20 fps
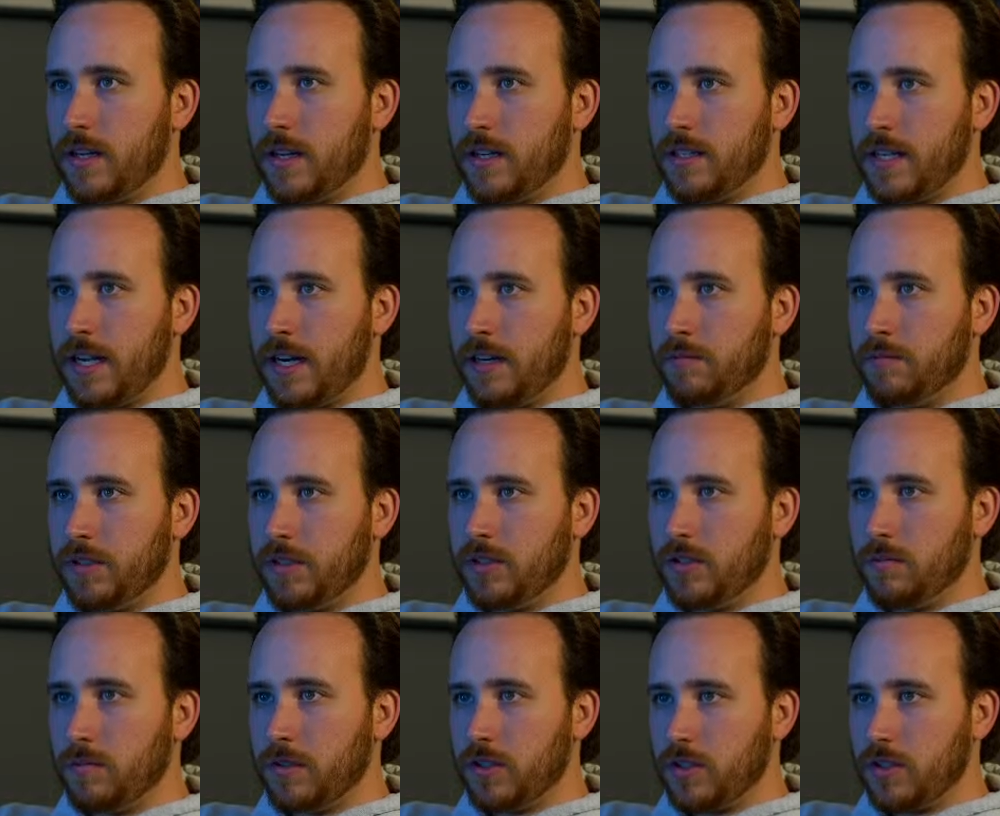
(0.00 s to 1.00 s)
terribly
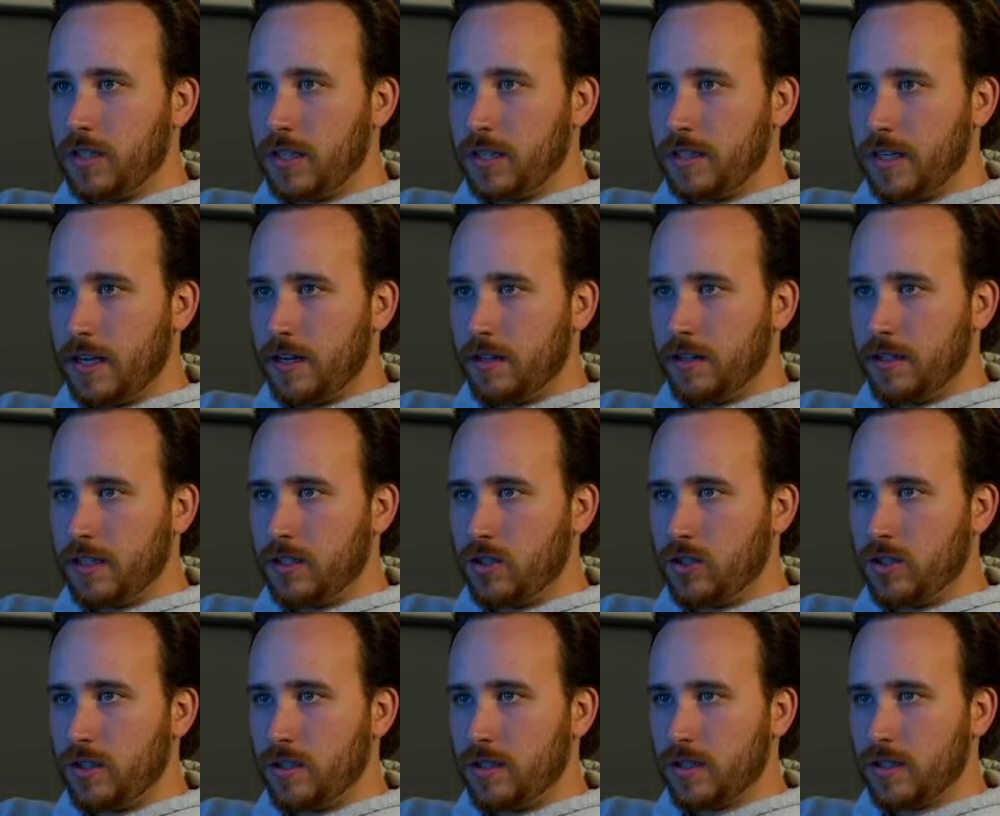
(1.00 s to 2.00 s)
too much detail. It's
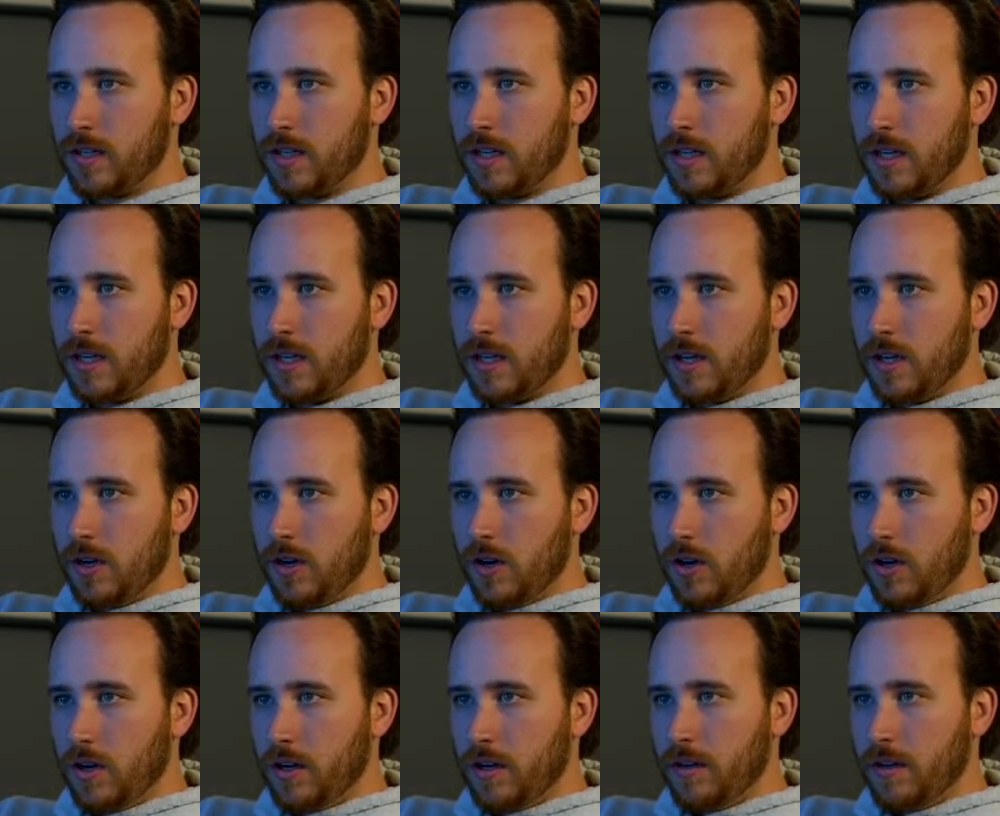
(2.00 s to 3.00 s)
just
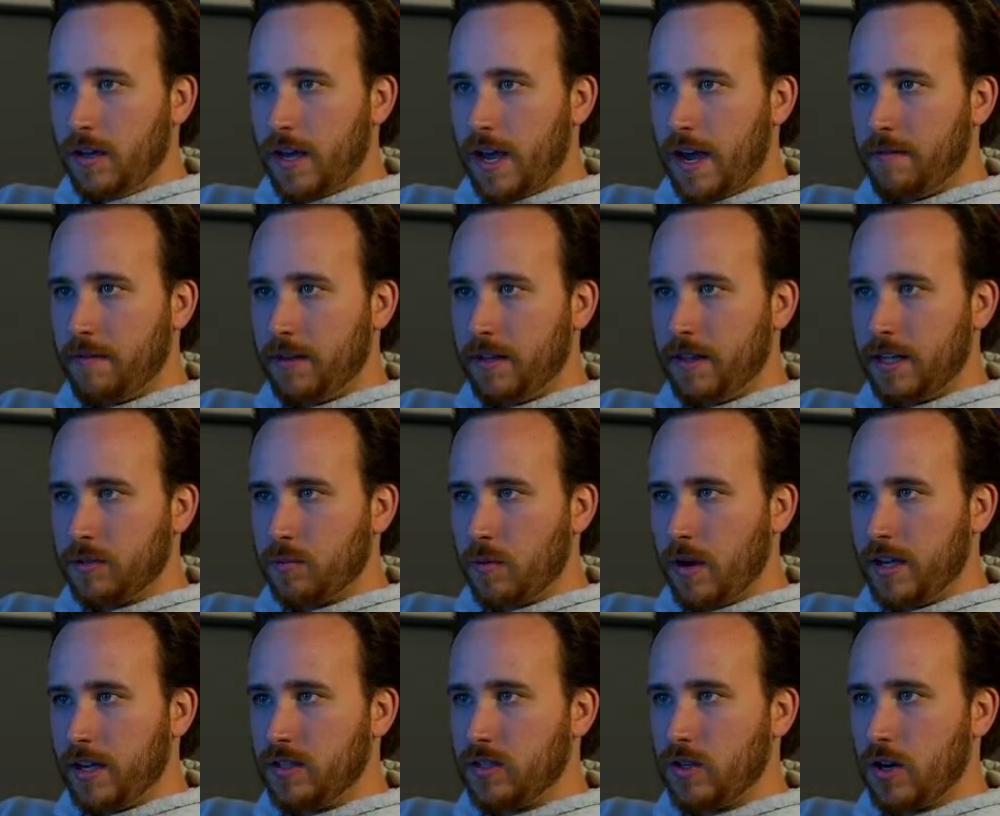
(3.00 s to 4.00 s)
that's
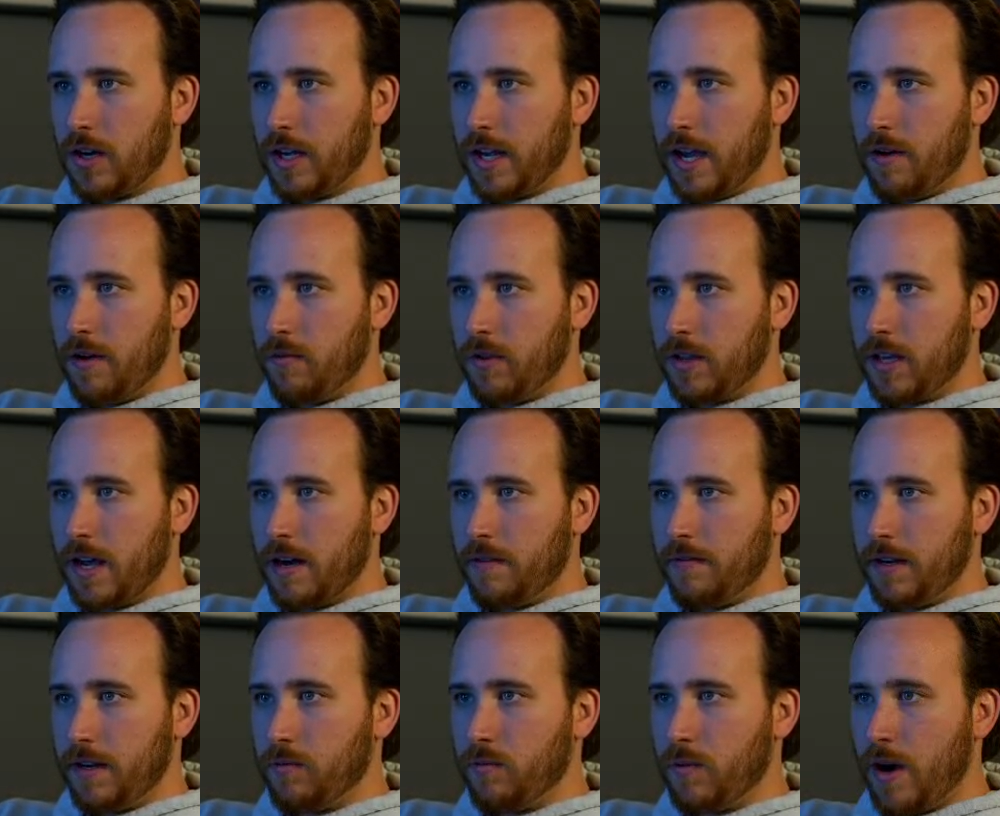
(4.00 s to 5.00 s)
why starting out with kind of
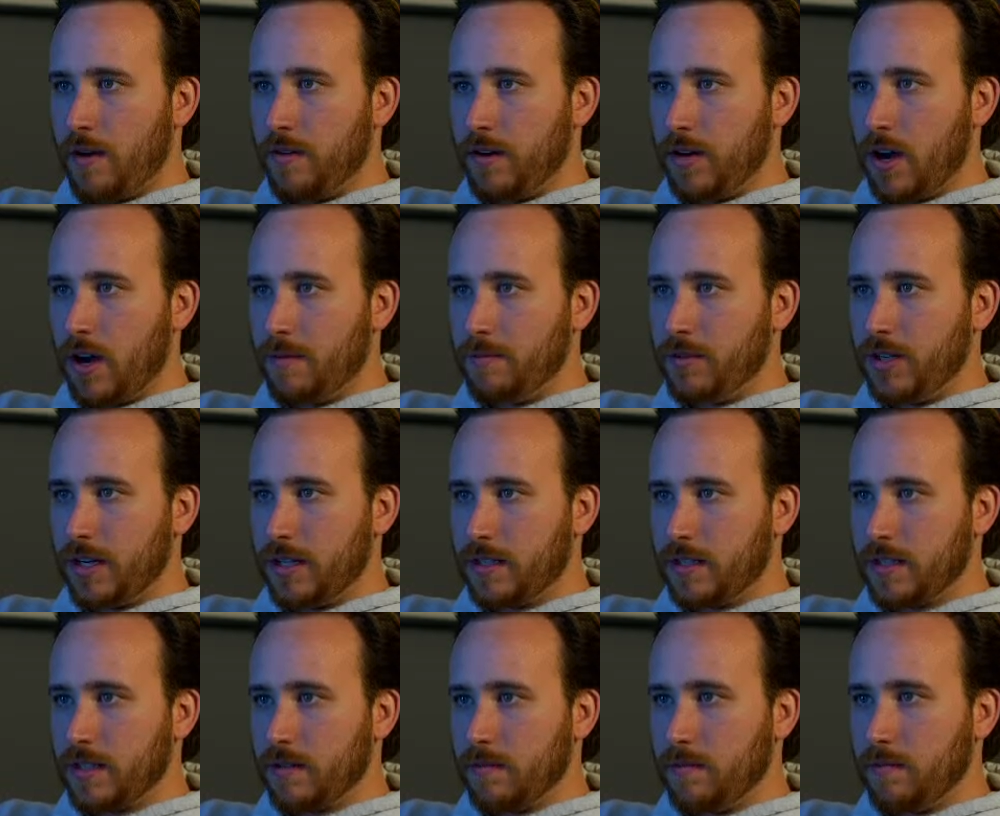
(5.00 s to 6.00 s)
like rounded
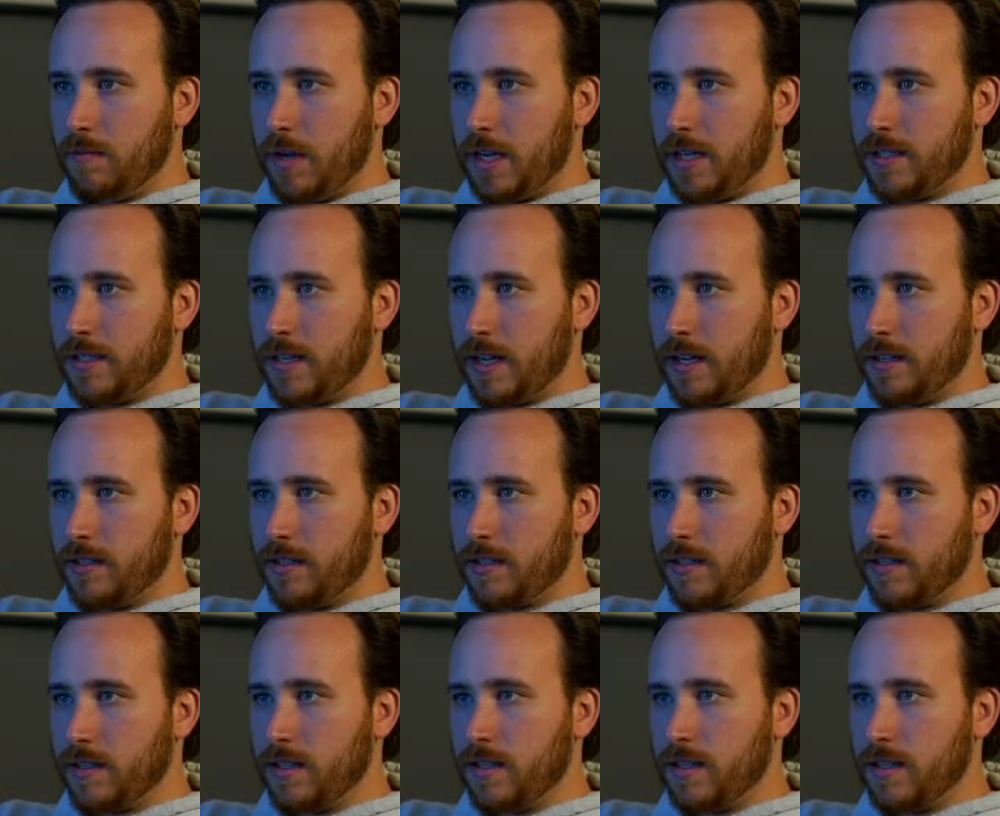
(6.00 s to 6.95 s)
objects makes sense.